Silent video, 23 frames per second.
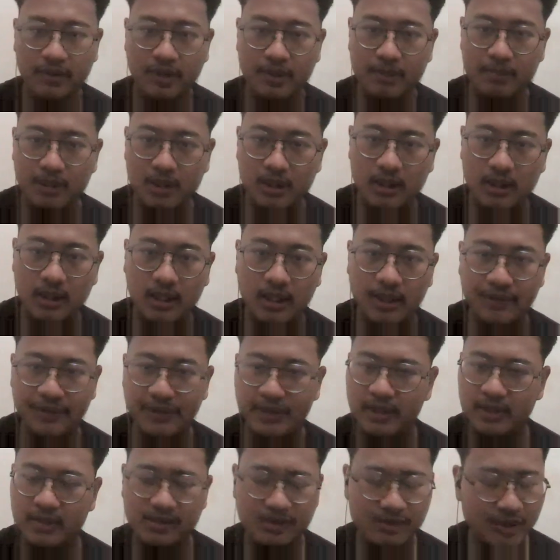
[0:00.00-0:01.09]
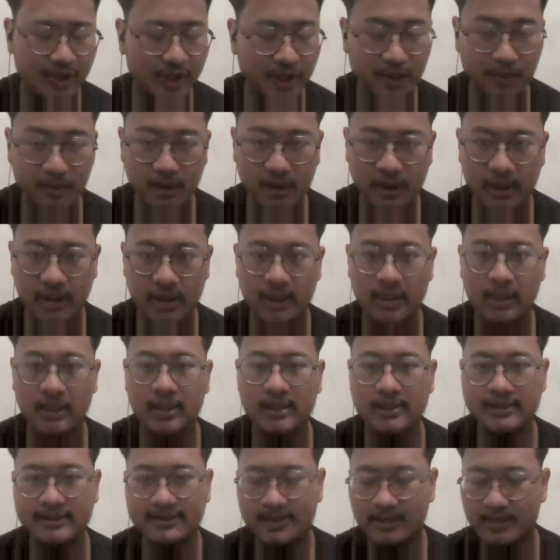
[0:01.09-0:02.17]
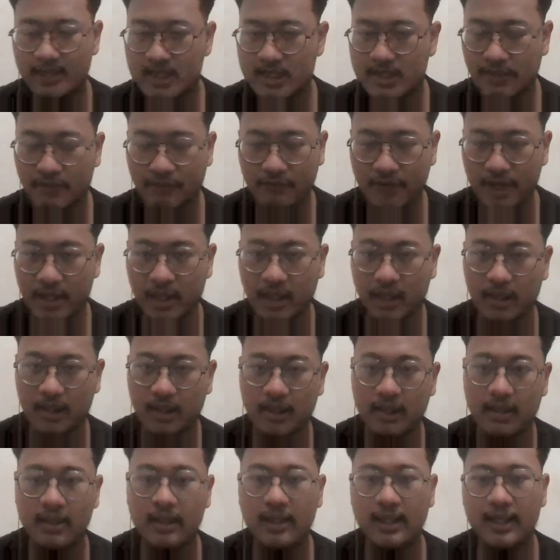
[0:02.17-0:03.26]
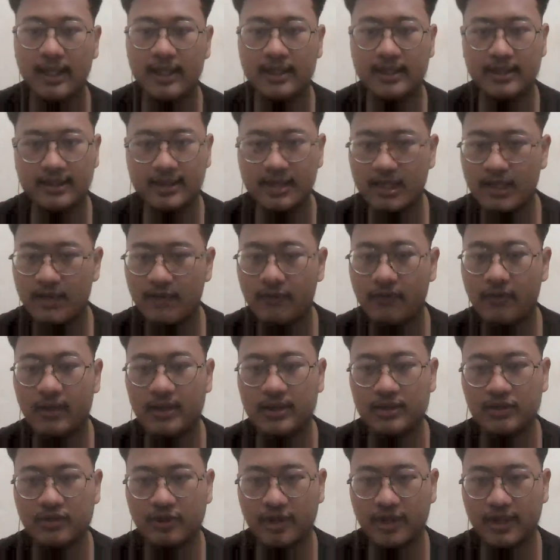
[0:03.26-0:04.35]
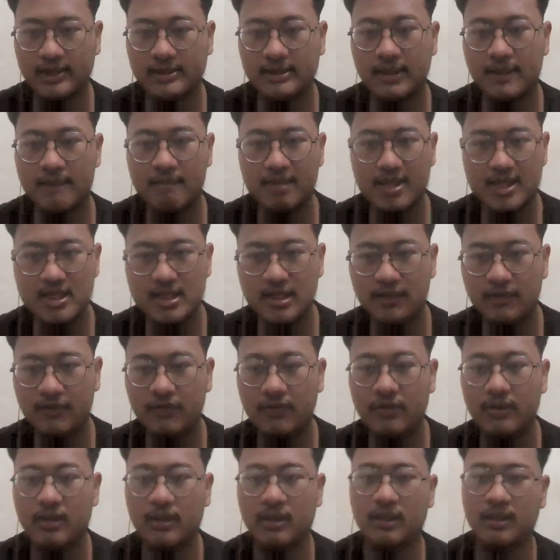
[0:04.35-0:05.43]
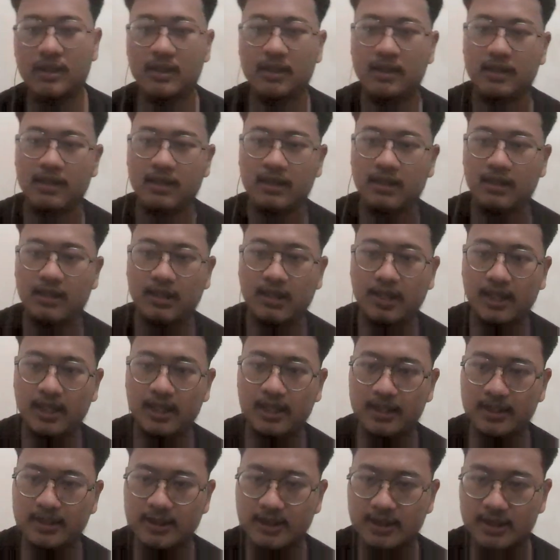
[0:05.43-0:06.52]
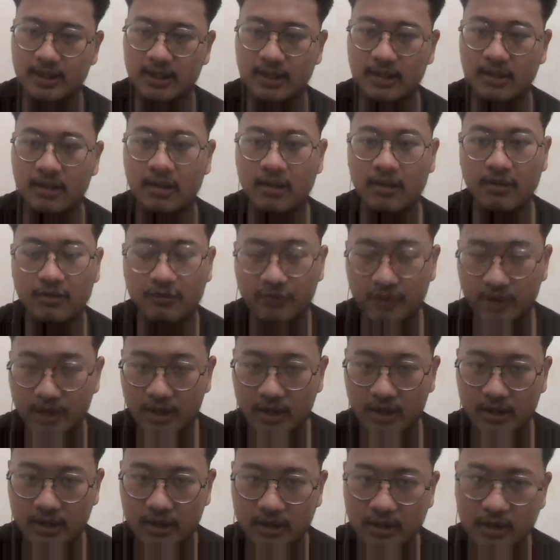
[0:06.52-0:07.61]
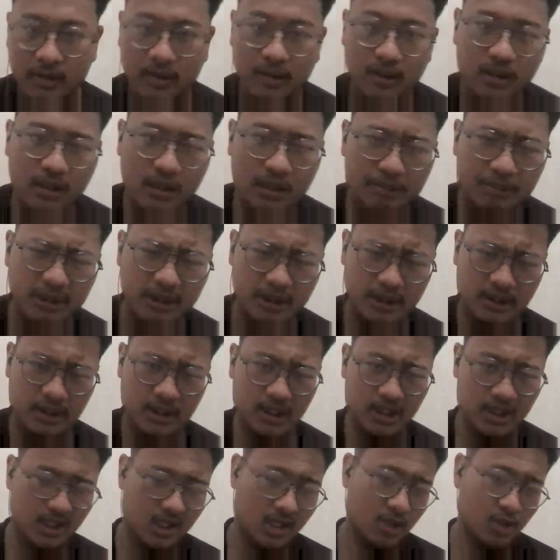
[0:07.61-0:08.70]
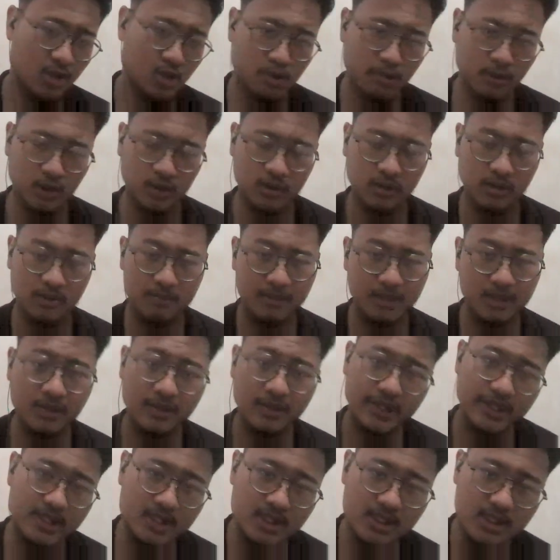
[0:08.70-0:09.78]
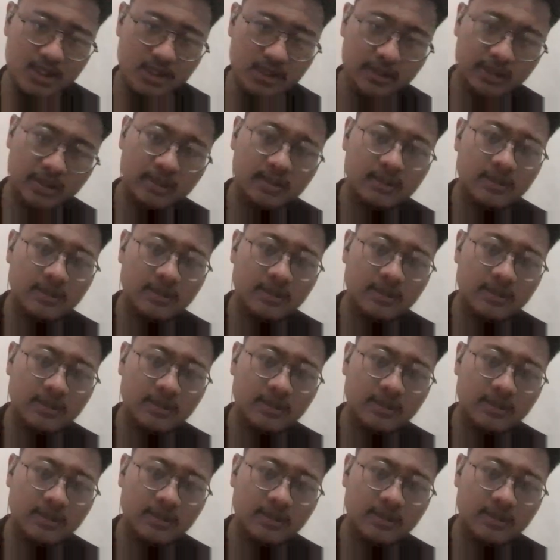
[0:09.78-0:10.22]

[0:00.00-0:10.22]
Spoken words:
rumble are incredibly satisfying. It gives tracks a massive, energetic feel. But how about mid-range?